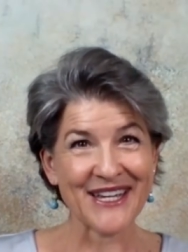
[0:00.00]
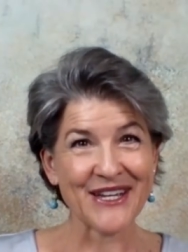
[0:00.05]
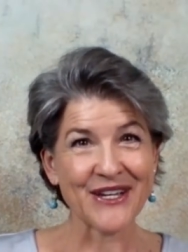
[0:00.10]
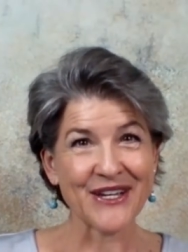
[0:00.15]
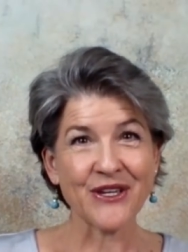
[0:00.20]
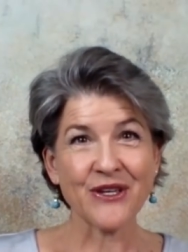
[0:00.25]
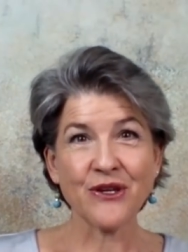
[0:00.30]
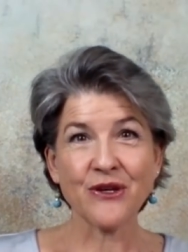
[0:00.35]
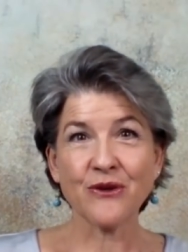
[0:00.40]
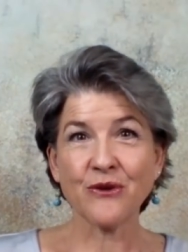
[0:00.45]

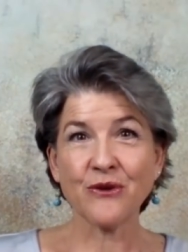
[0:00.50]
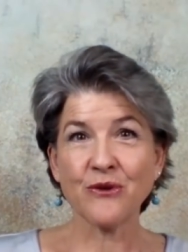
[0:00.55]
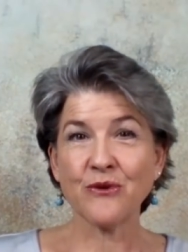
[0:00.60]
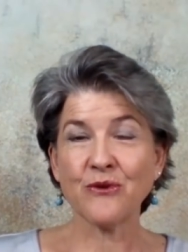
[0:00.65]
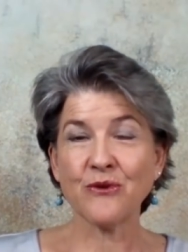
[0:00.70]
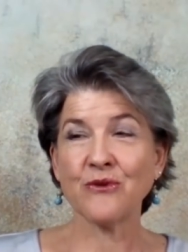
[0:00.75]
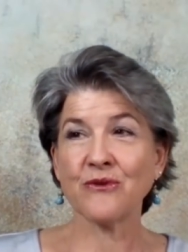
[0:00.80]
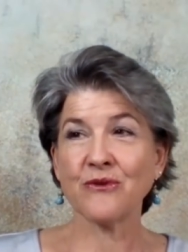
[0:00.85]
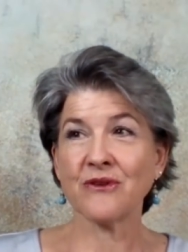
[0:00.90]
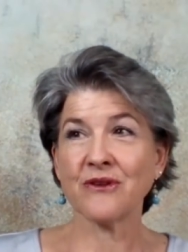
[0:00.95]

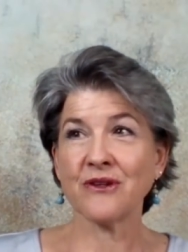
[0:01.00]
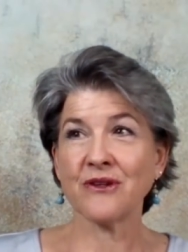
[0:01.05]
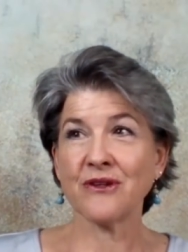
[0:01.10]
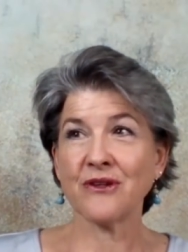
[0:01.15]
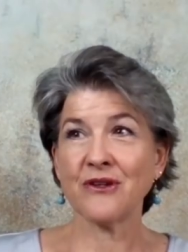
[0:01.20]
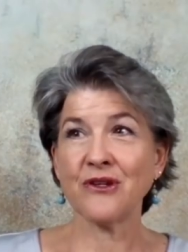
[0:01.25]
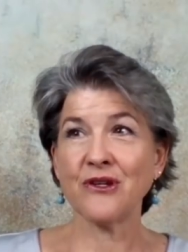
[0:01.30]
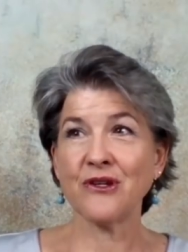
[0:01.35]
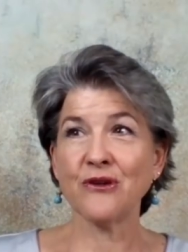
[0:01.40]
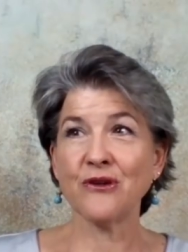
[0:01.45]
you
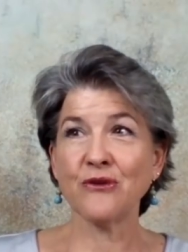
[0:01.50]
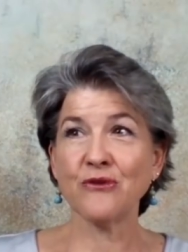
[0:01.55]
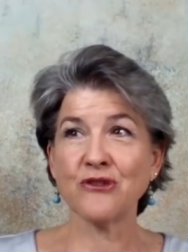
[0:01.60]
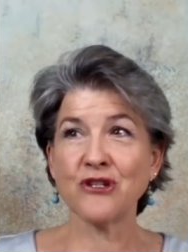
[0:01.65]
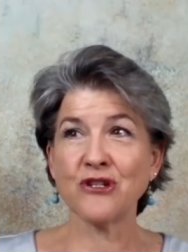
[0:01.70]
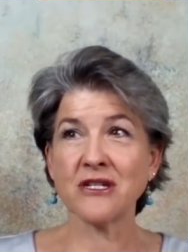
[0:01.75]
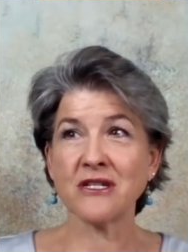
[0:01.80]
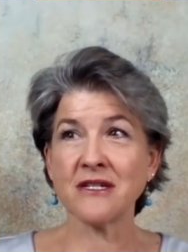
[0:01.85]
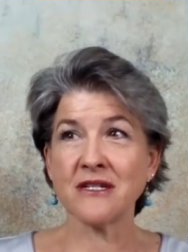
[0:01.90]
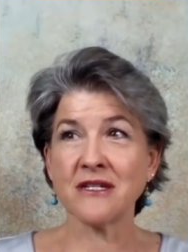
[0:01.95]
you
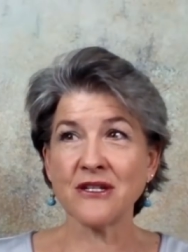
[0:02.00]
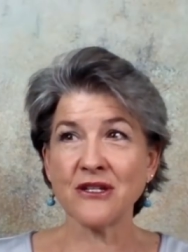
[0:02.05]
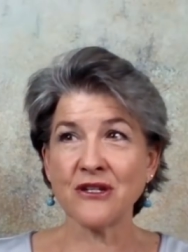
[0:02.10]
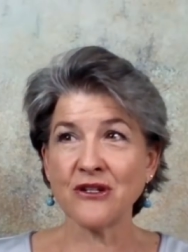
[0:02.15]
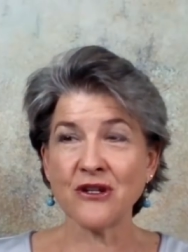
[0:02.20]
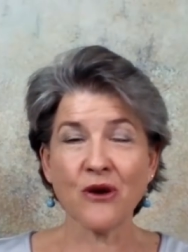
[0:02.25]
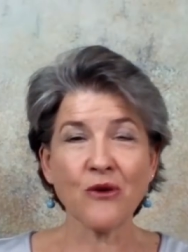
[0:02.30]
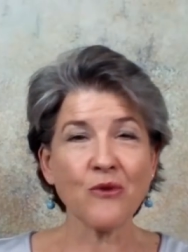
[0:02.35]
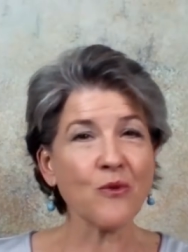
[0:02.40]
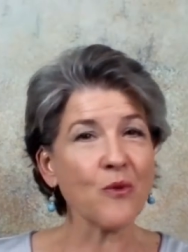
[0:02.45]
just you
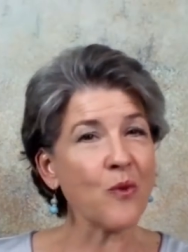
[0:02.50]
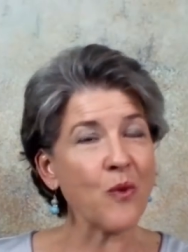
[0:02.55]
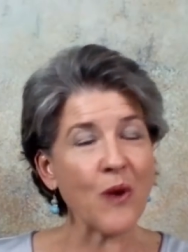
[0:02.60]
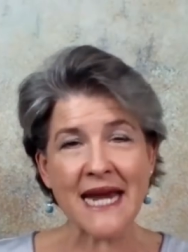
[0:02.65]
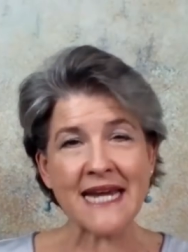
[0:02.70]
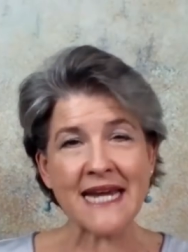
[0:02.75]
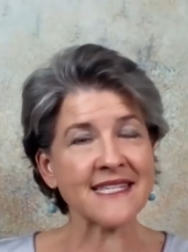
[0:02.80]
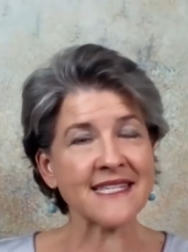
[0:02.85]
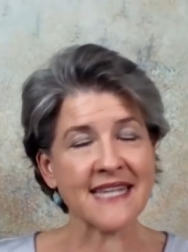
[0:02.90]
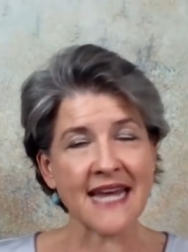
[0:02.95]
don't
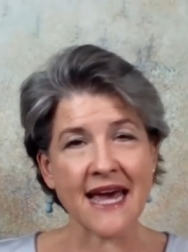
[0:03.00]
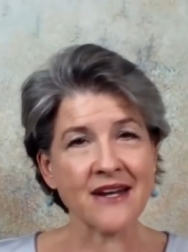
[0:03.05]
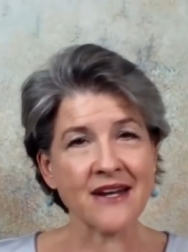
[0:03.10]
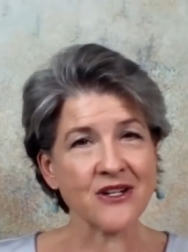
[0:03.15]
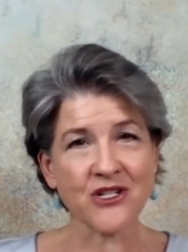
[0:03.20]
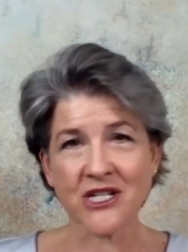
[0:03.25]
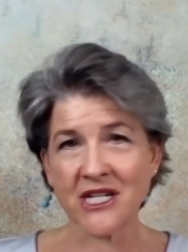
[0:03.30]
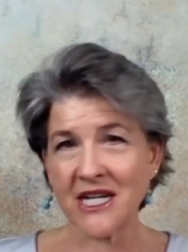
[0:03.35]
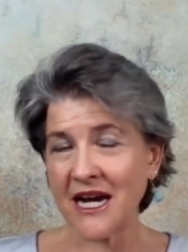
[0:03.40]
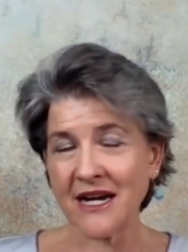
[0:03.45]
waste
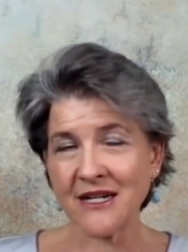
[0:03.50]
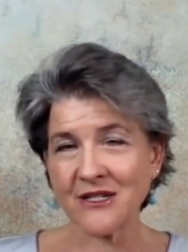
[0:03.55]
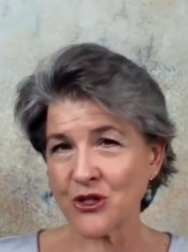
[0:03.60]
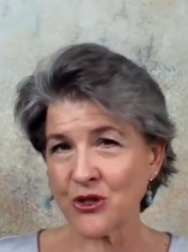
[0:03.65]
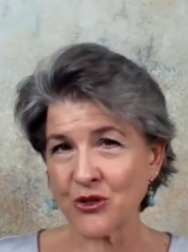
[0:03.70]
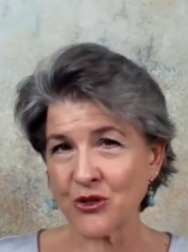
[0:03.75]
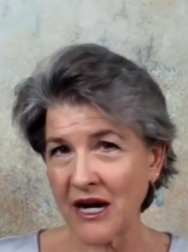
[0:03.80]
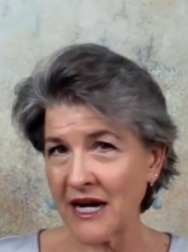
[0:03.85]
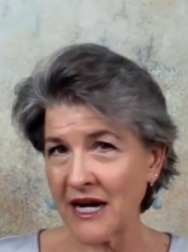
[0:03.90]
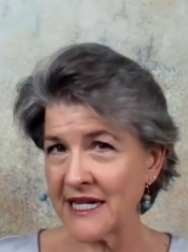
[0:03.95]
energy on
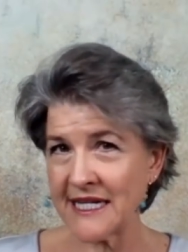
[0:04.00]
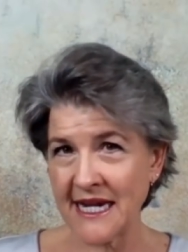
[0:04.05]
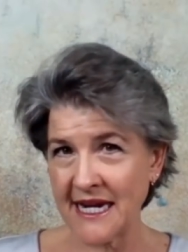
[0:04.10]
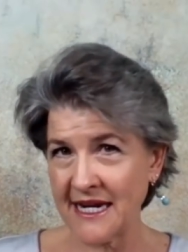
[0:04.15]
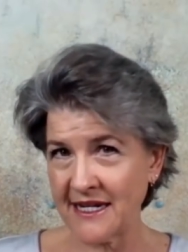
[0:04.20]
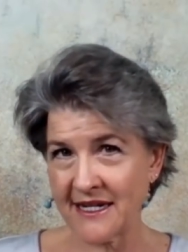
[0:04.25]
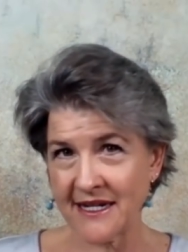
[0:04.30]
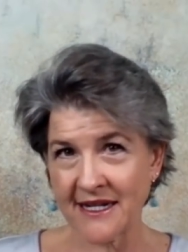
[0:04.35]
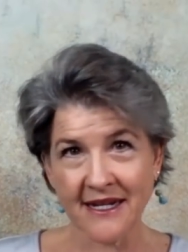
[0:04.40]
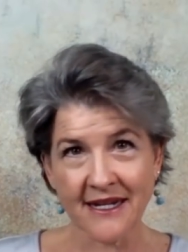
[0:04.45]

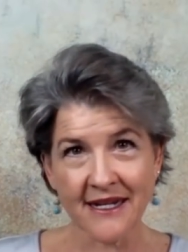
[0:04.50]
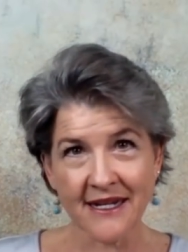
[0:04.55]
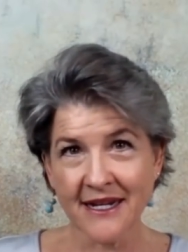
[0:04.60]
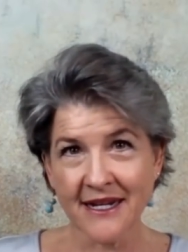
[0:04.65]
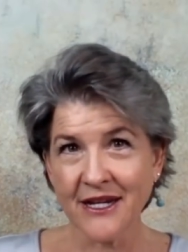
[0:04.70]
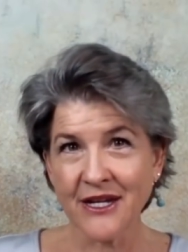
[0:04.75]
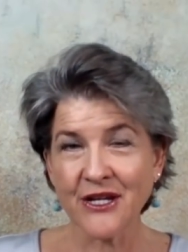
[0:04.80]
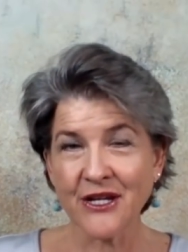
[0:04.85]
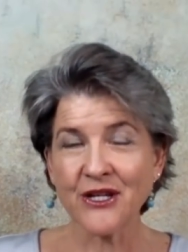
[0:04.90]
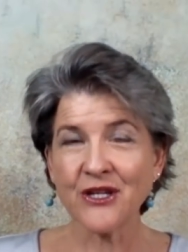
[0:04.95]
trying
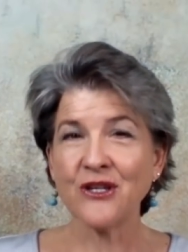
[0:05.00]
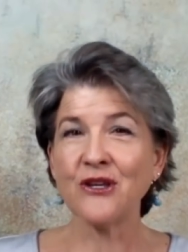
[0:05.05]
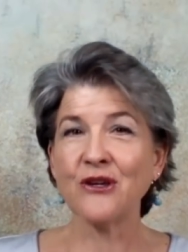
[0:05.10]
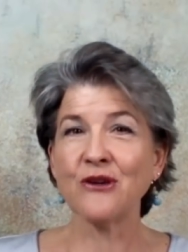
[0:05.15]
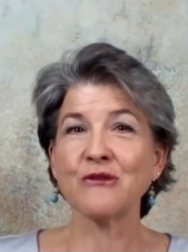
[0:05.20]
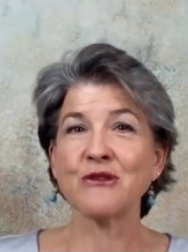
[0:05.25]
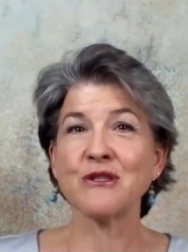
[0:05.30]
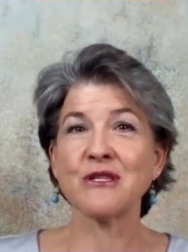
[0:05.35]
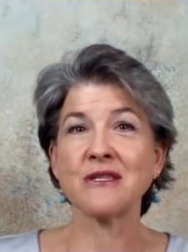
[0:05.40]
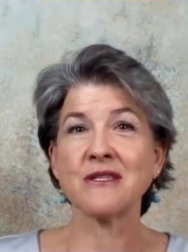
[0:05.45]

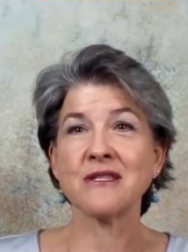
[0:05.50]
you